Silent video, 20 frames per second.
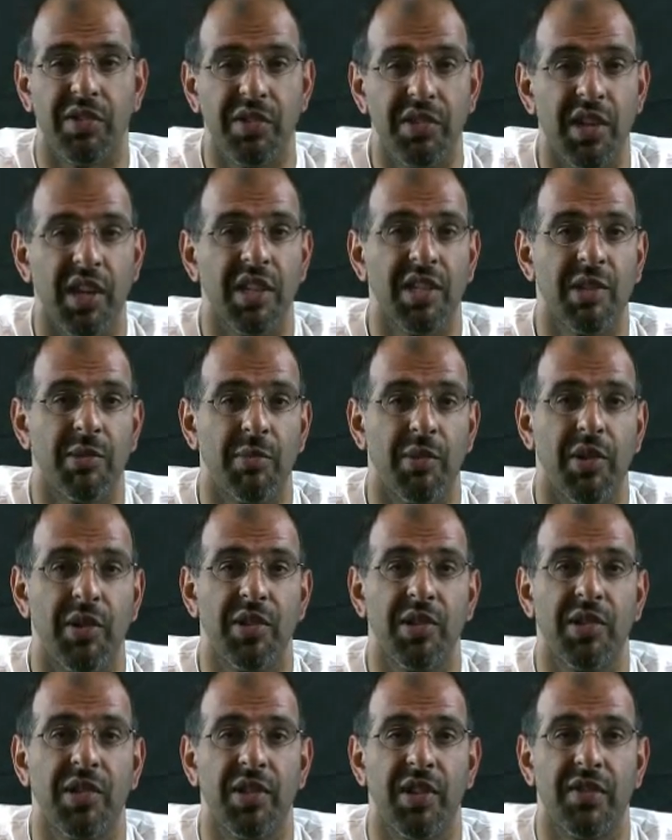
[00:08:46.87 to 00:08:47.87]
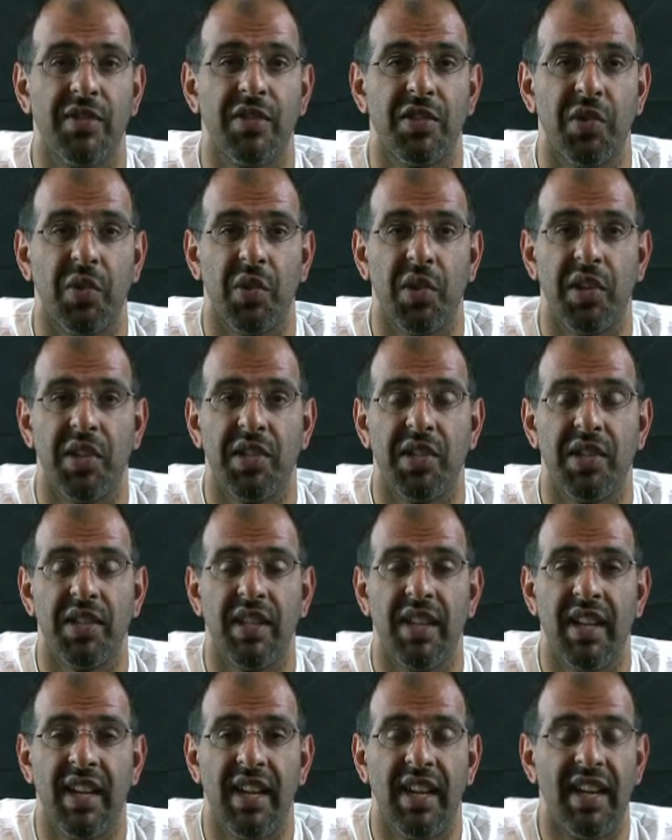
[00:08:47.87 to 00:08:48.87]
just to purchase enough storage, and
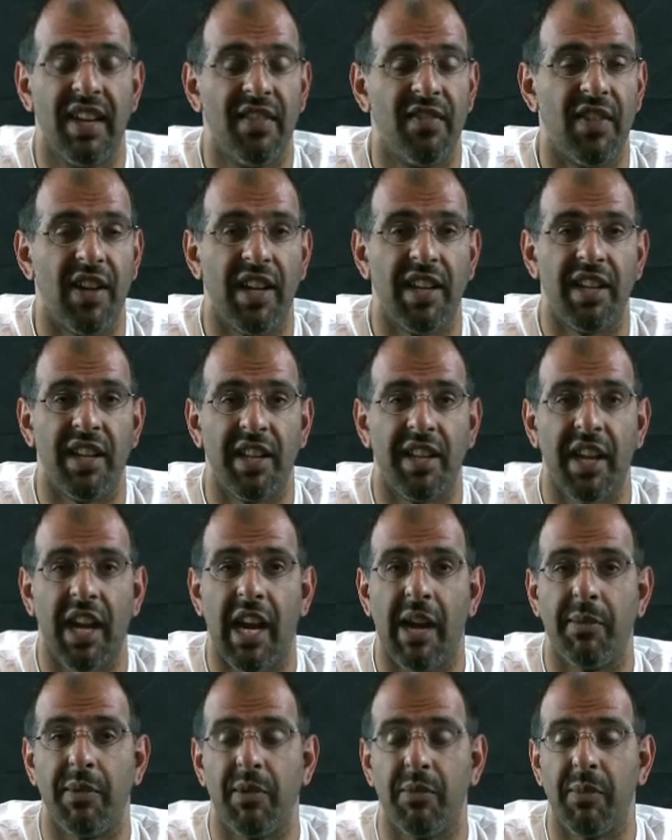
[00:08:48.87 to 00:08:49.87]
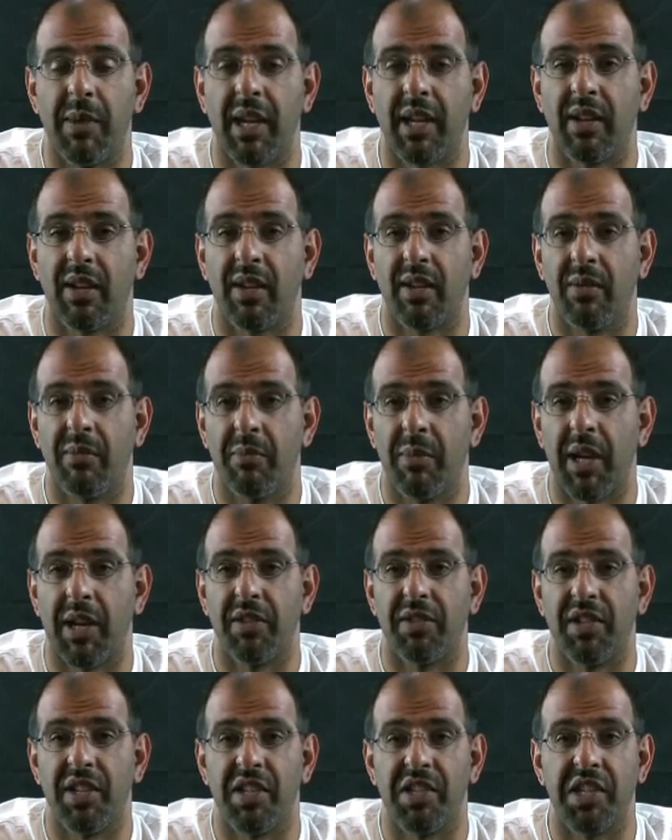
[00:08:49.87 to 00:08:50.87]
finding the time to make
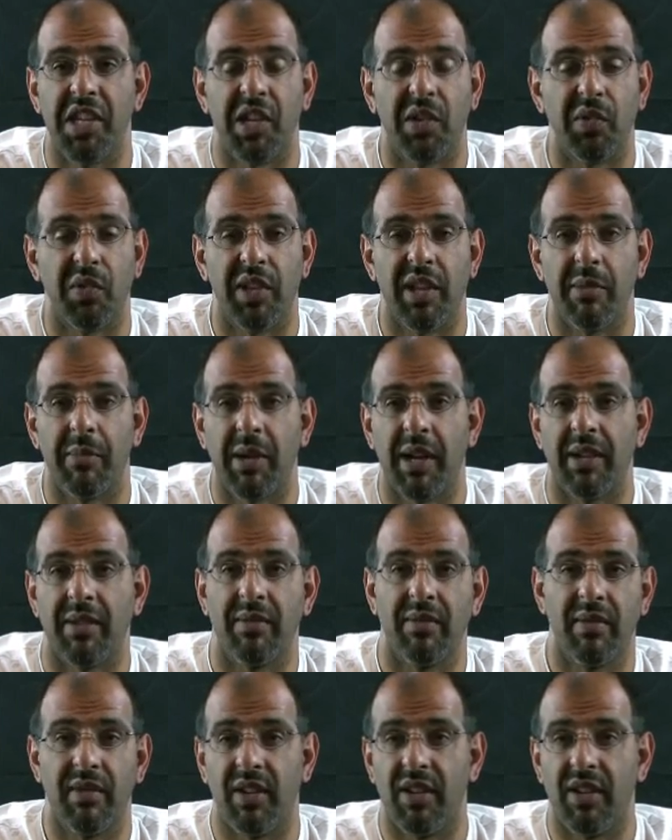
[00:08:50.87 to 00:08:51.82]
better T-SQL that might,